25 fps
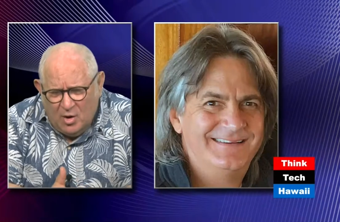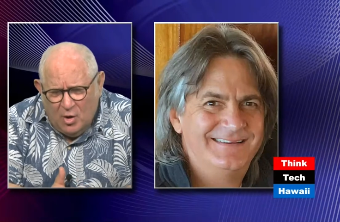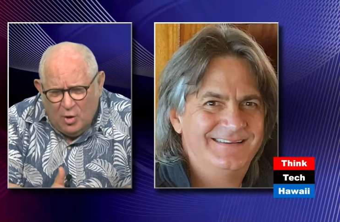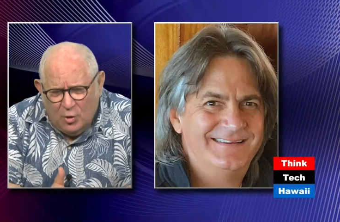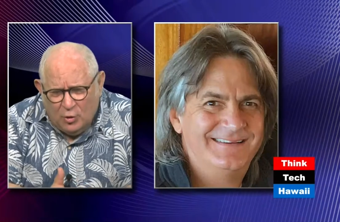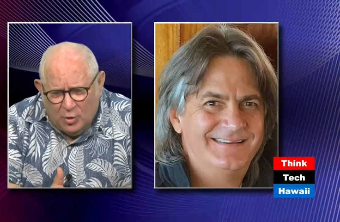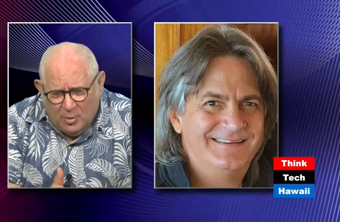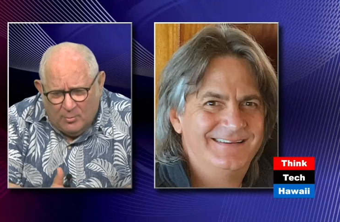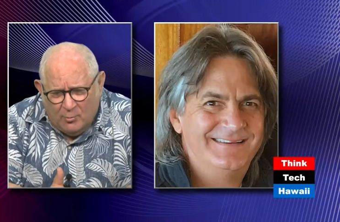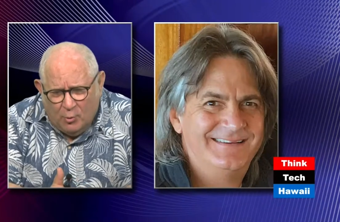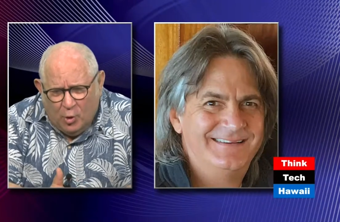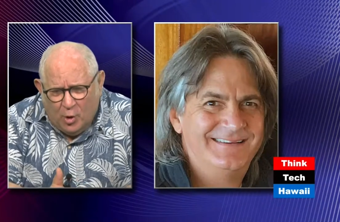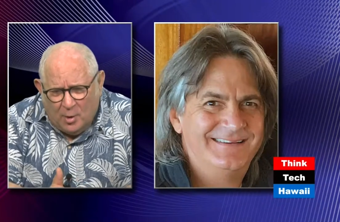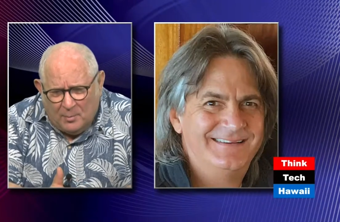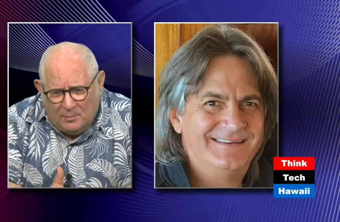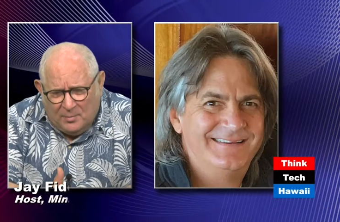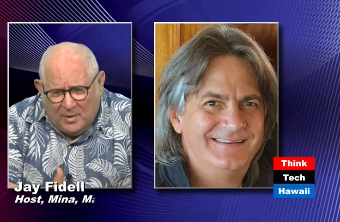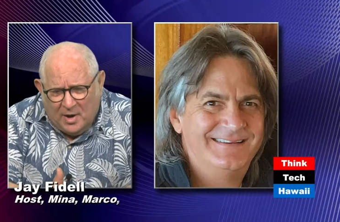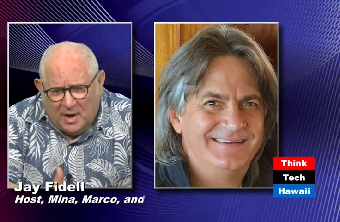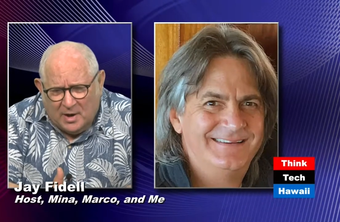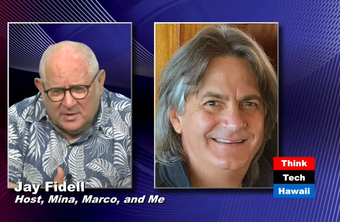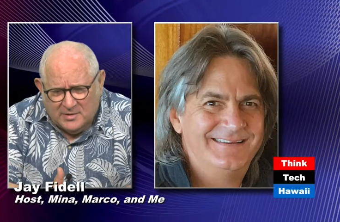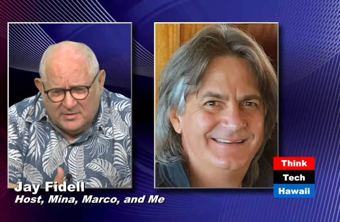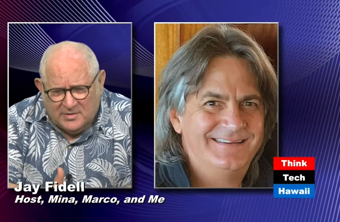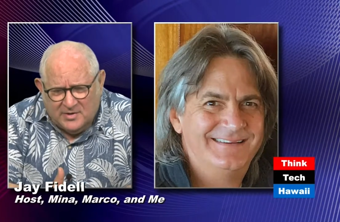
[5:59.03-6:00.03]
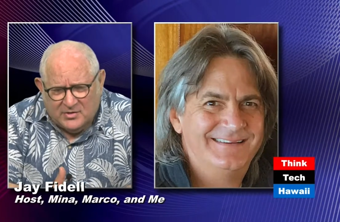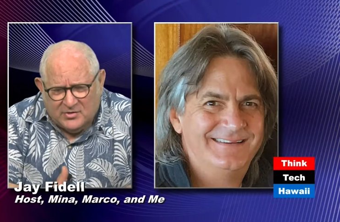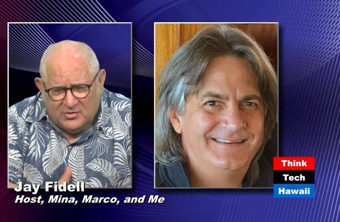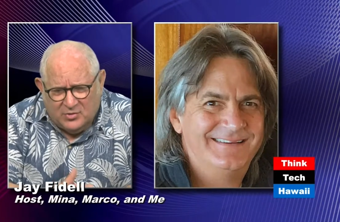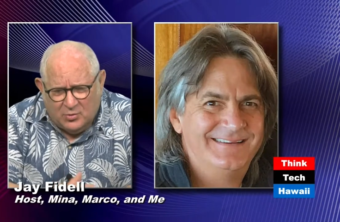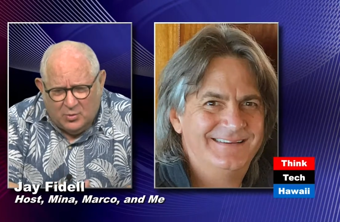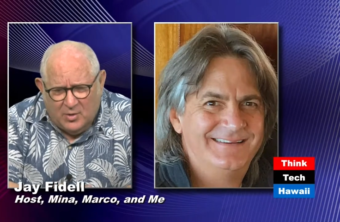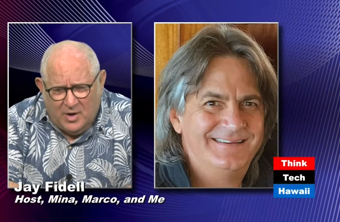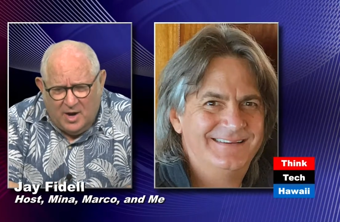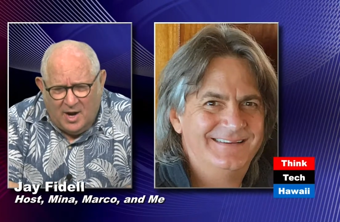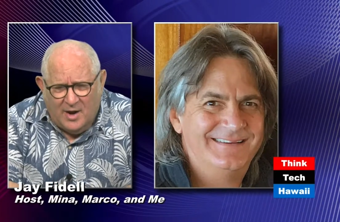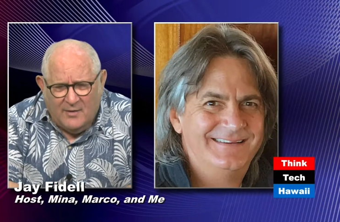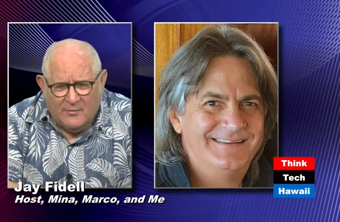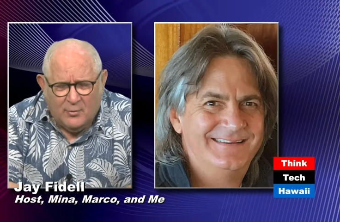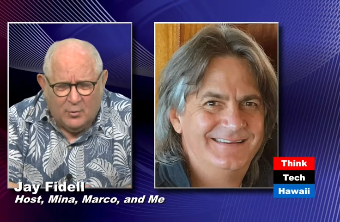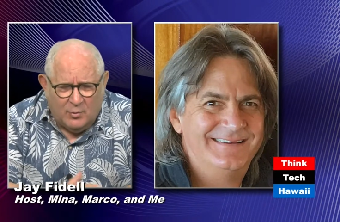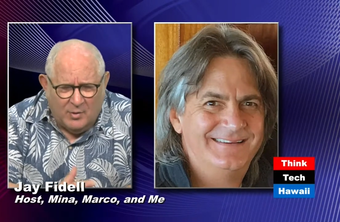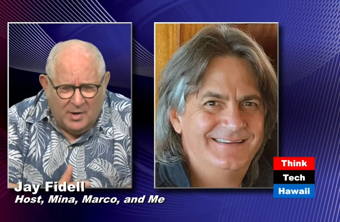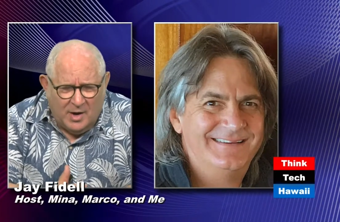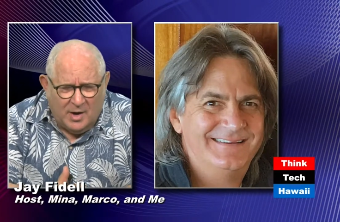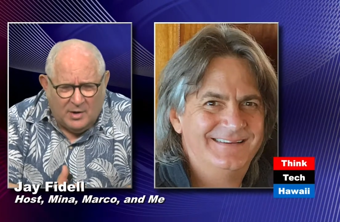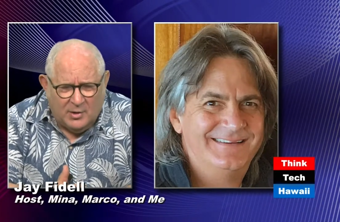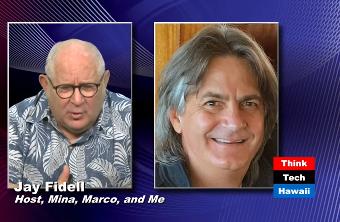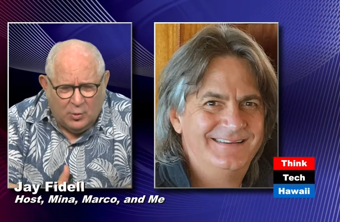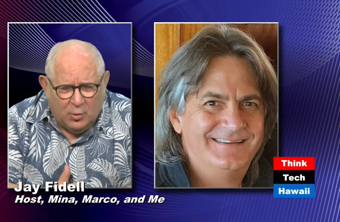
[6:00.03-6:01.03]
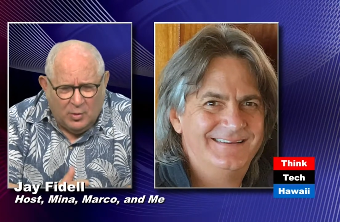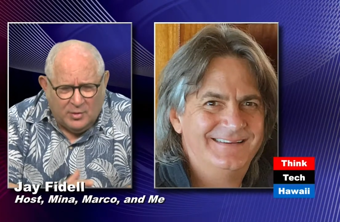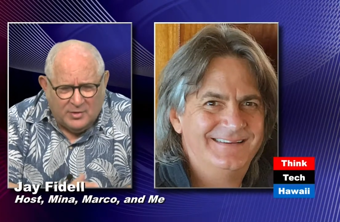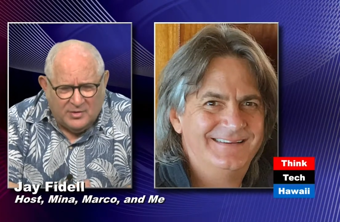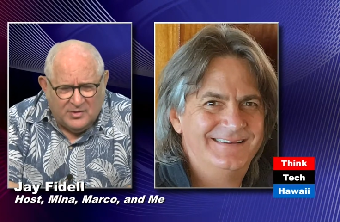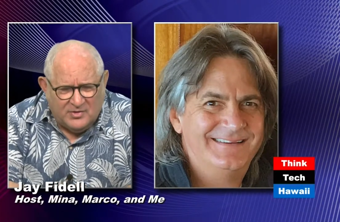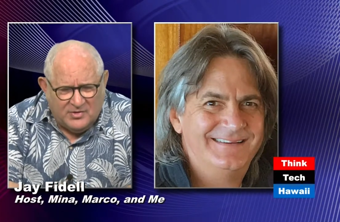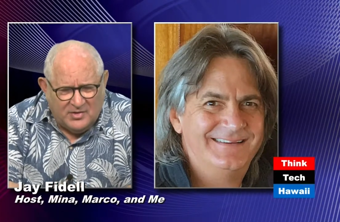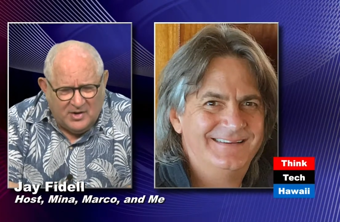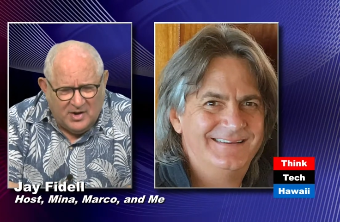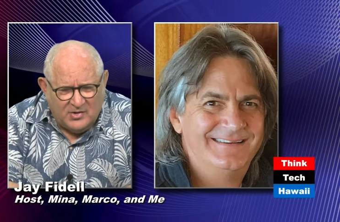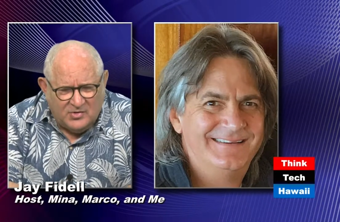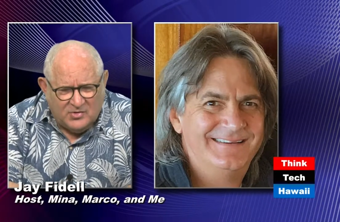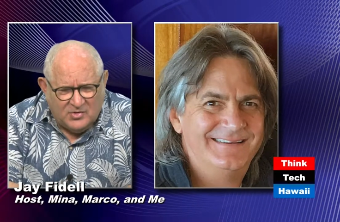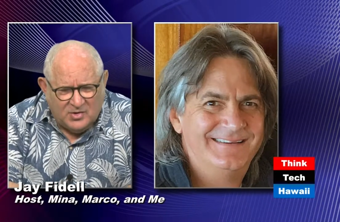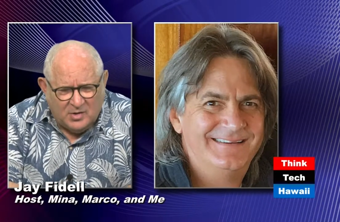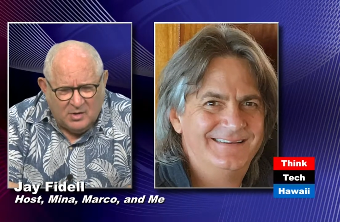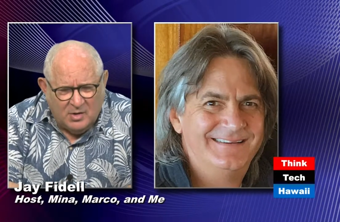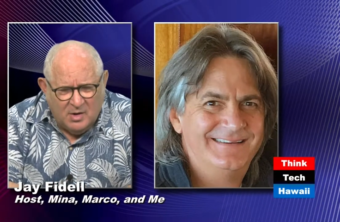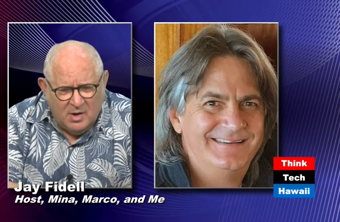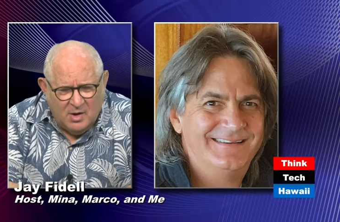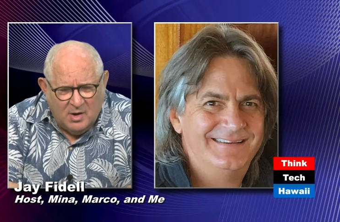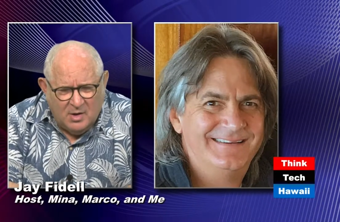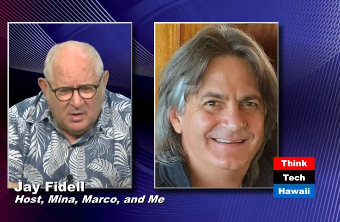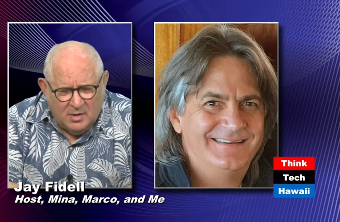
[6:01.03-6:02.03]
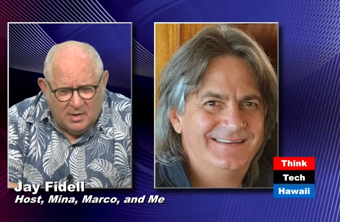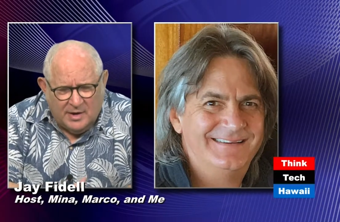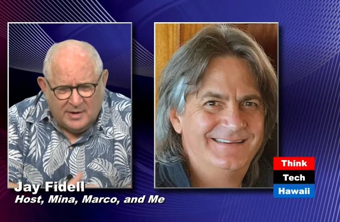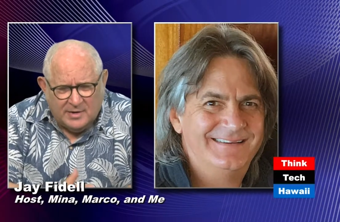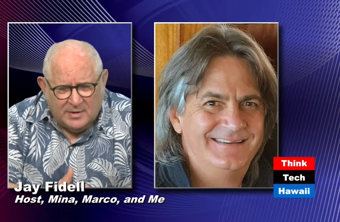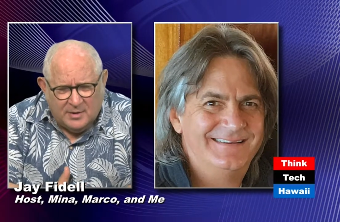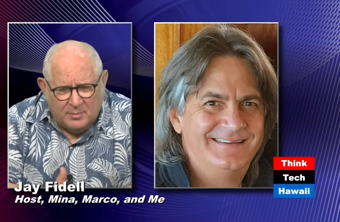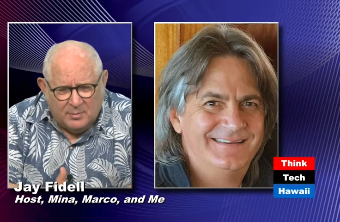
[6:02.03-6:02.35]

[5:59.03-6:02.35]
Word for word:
Speaker 1: The more politics you have around an organization like the